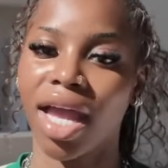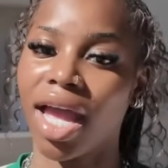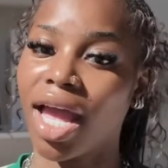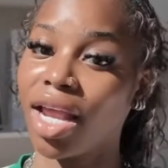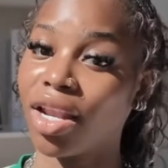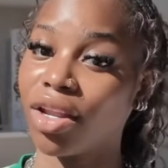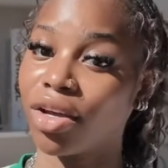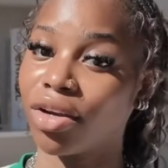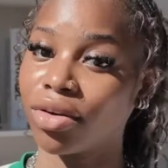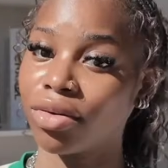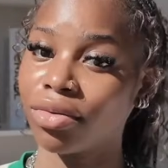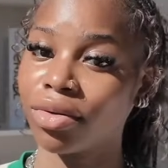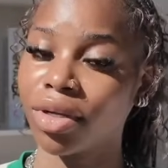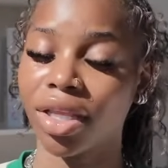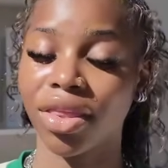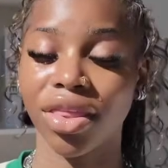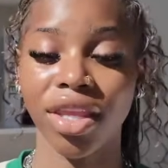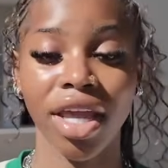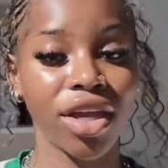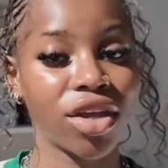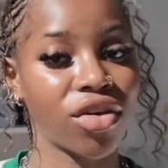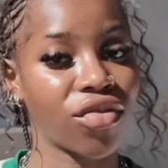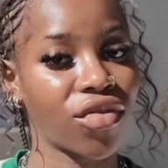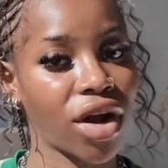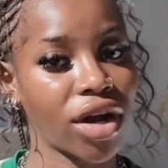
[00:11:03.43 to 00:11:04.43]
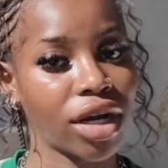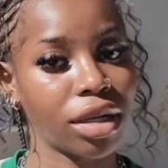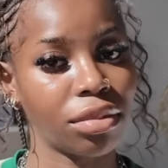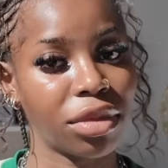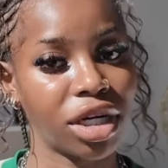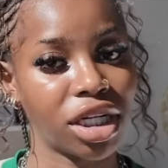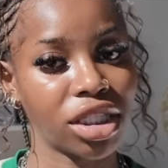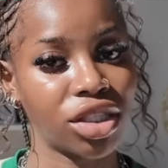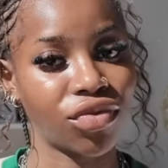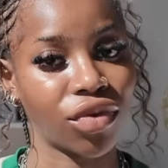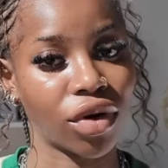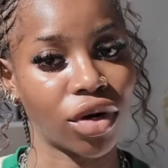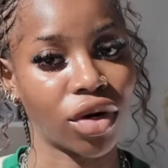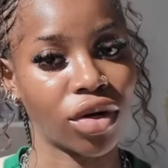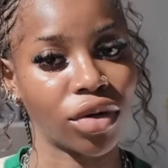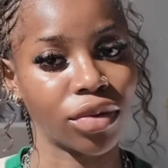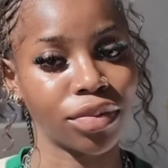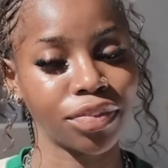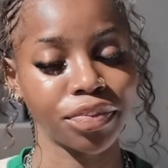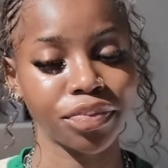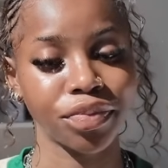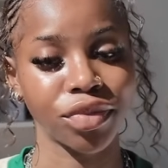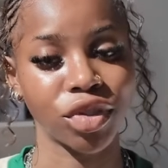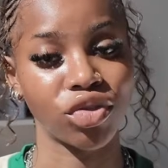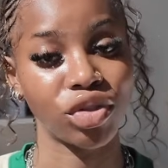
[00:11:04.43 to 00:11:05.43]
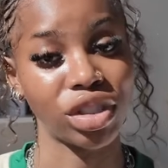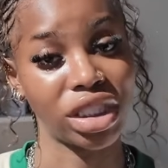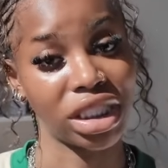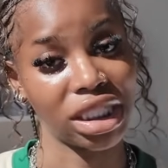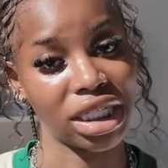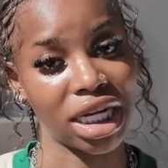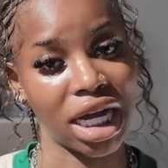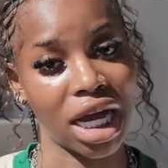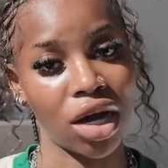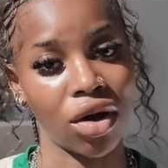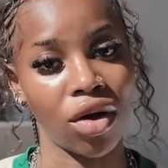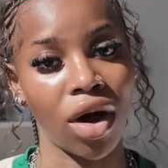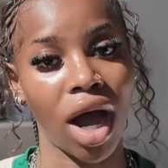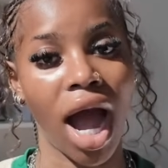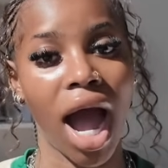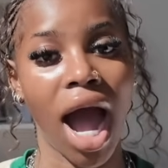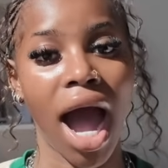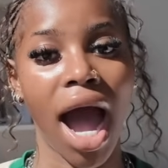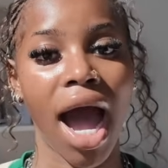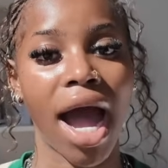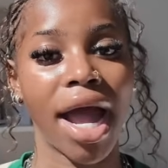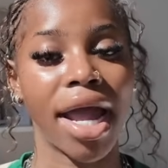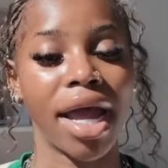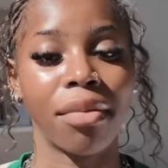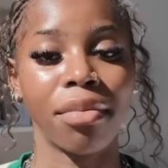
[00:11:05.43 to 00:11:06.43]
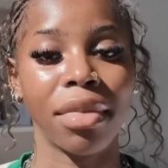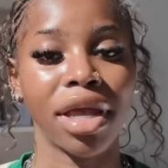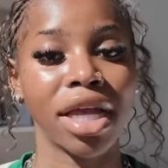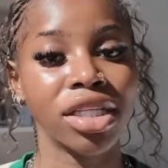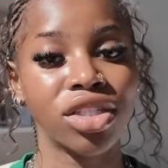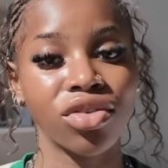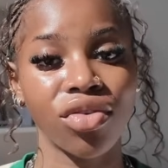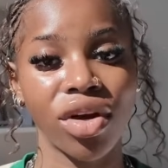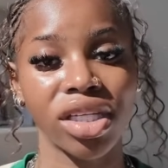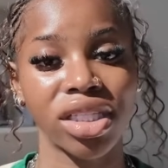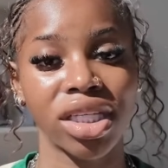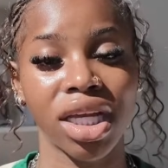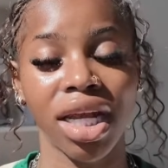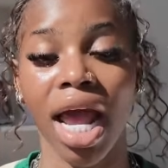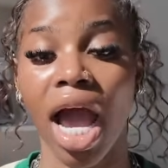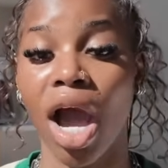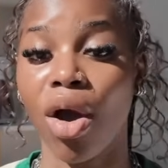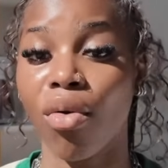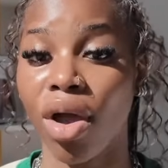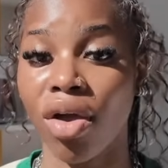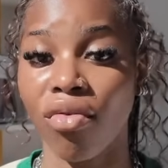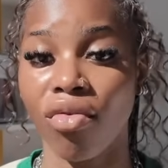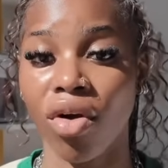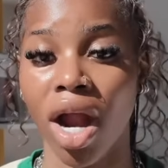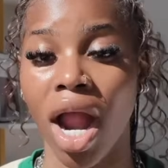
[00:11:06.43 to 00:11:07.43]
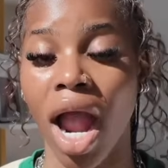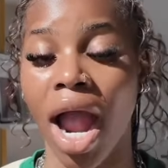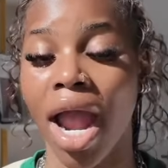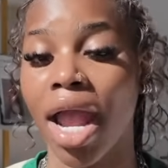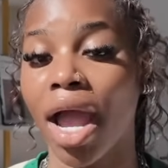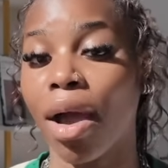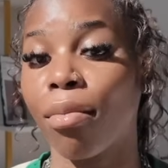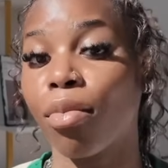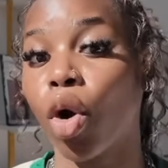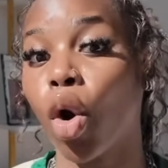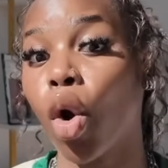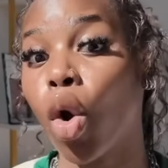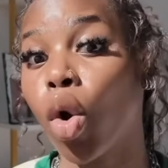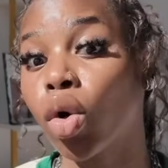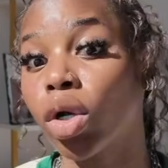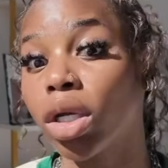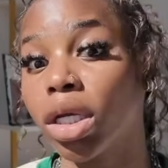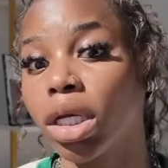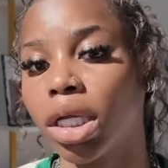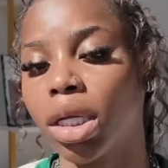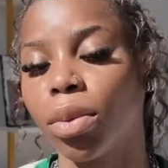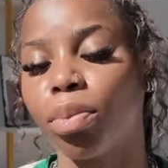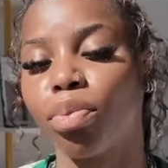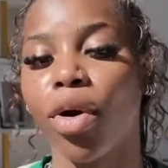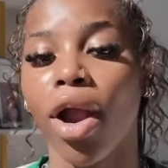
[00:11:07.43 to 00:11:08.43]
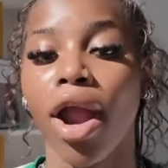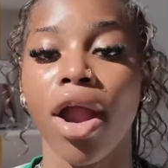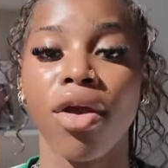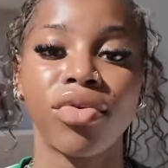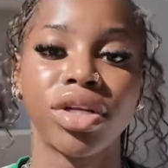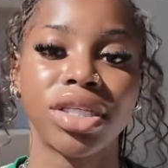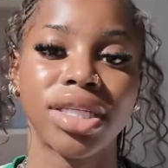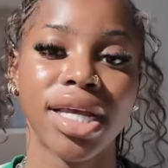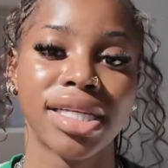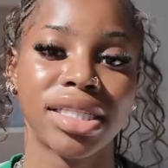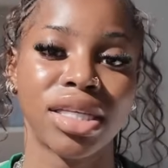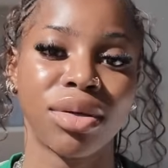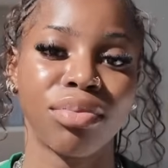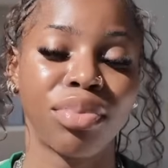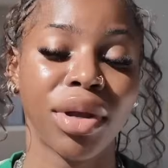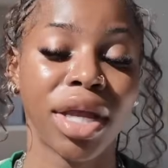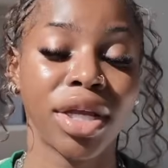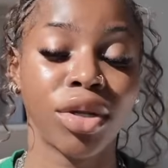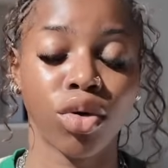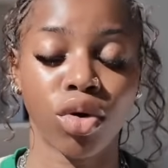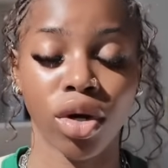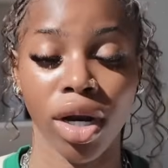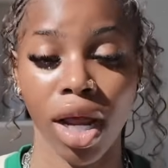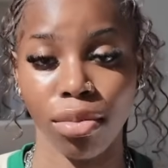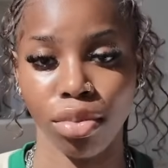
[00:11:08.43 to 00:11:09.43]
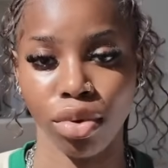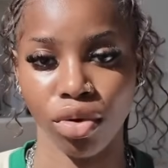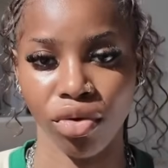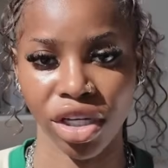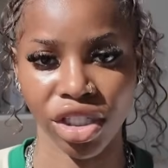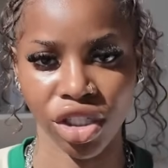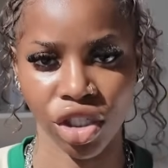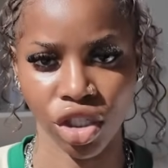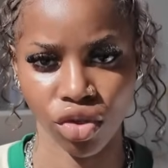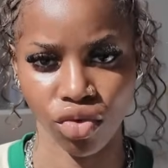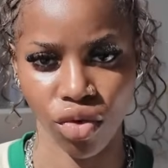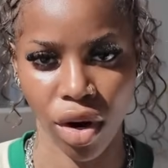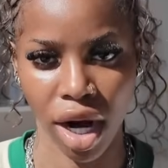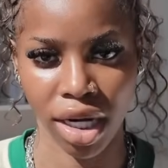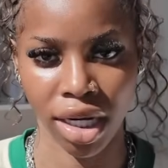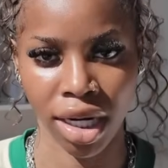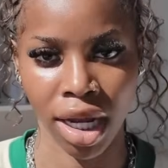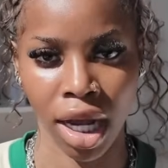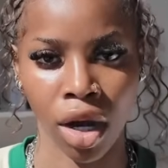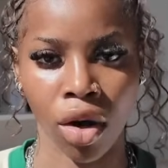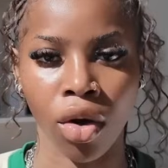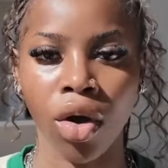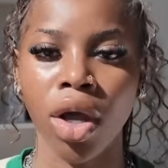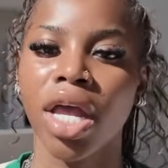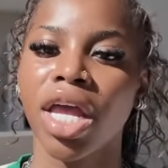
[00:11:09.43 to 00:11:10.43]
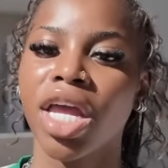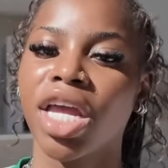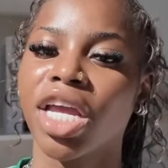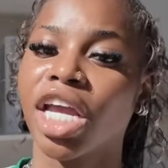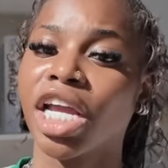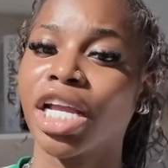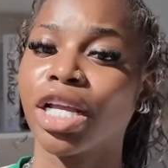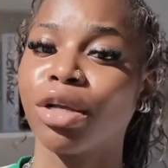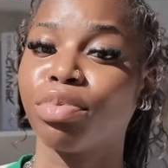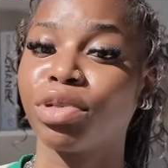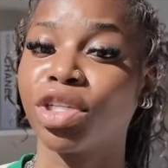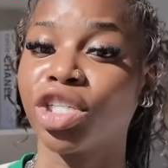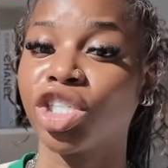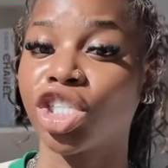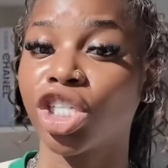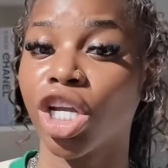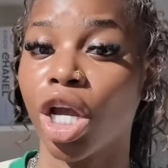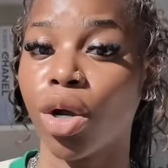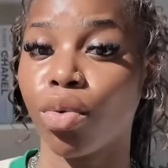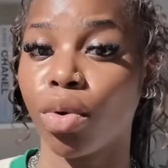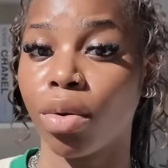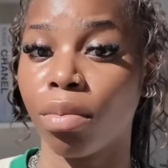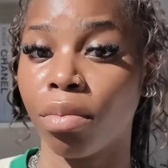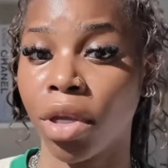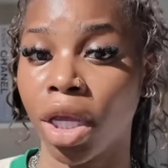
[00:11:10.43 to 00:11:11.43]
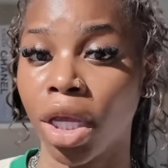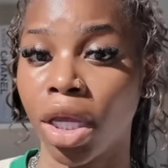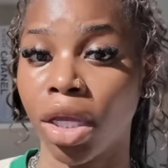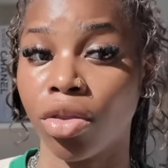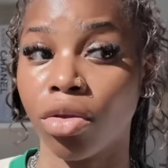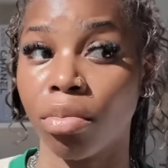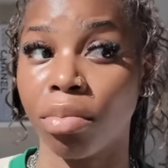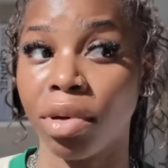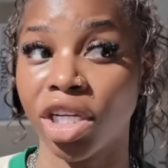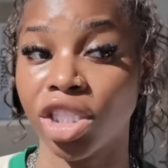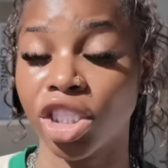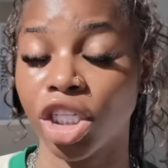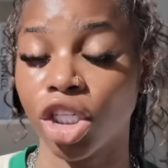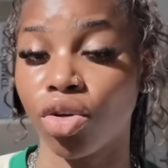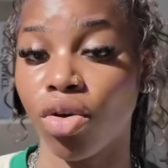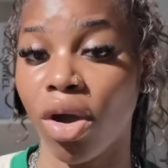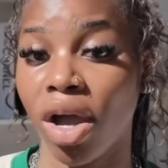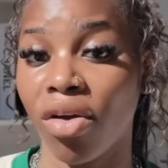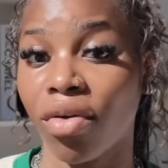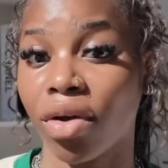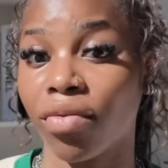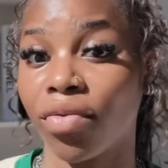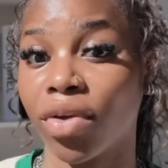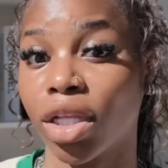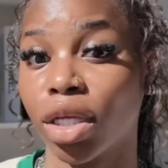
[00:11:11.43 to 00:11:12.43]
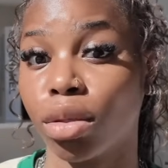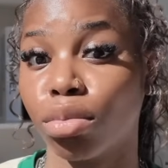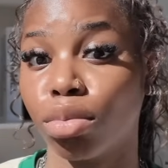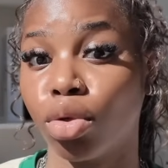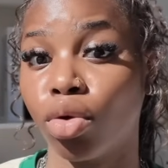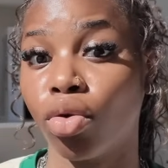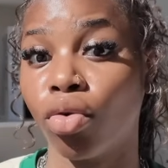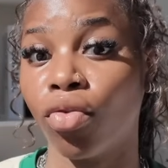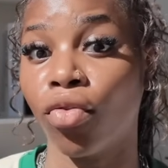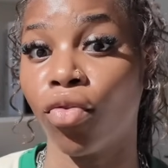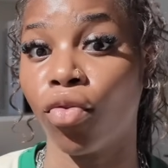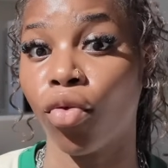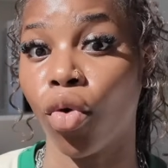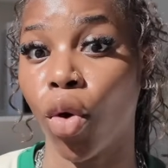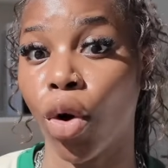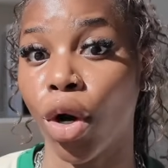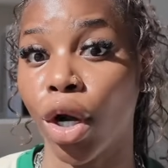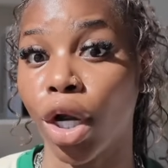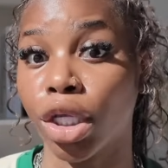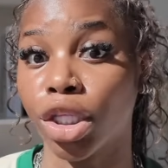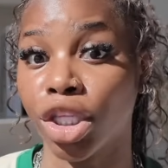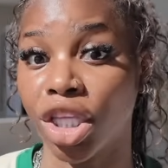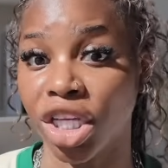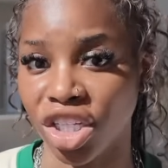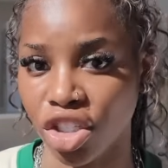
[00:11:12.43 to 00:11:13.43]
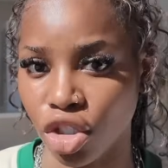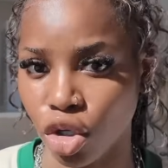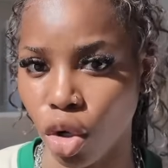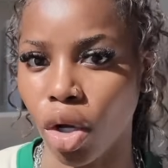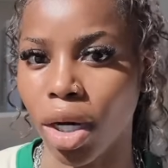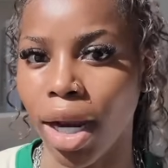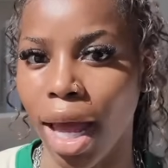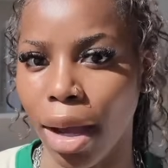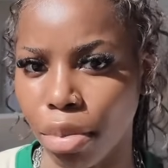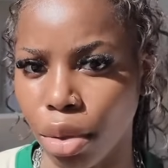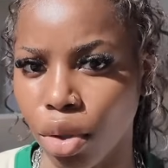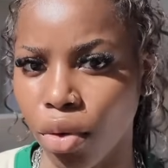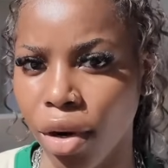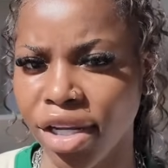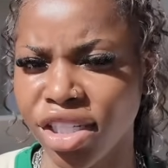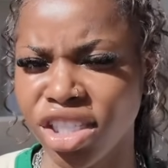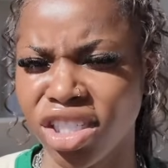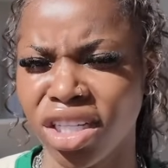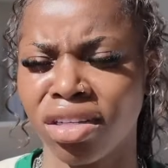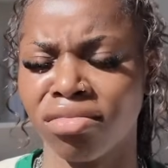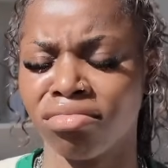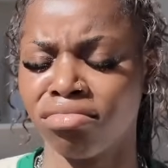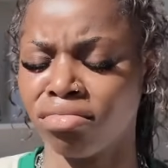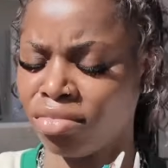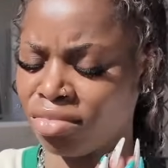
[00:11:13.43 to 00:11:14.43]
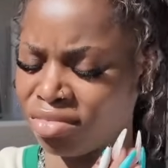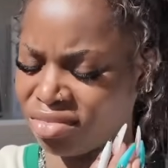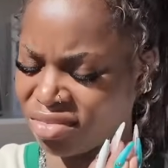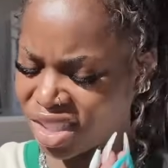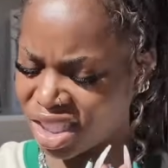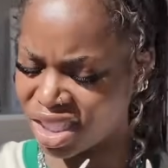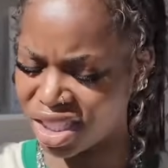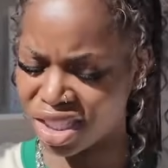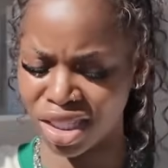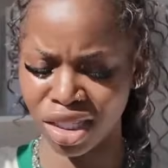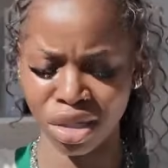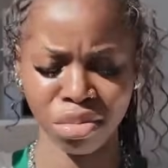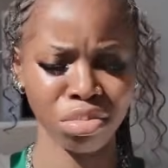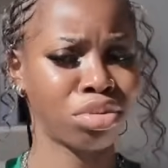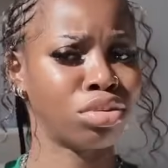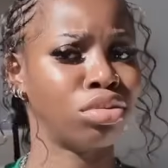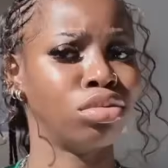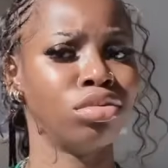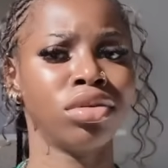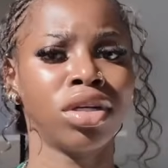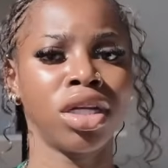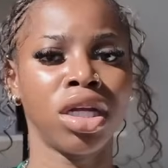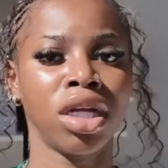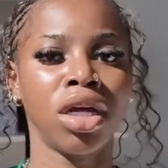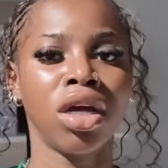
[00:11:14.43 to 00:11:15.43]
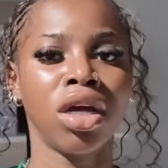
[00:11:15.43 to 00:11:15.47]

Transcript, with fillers: Hello, thank you very much for reaching out. I am interested, however, I am only prioritizing paid collaborations right now. Can you please share with me the budget you have available for this collaboration? Simple